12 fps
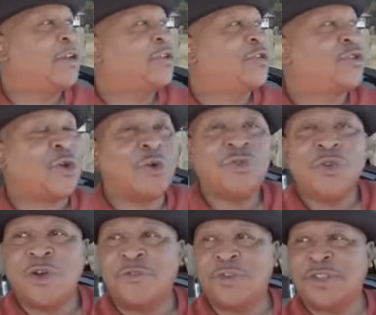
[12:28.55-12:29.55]
so
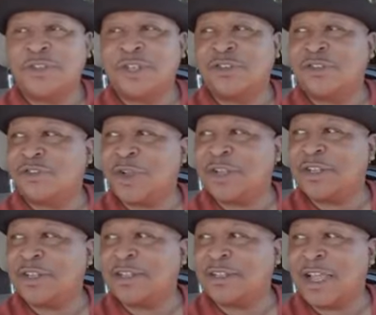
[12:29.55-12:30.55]
nervous and stressed
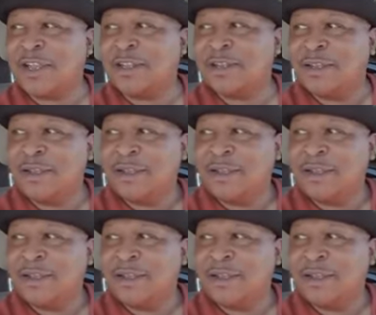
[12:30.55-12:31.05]
and excited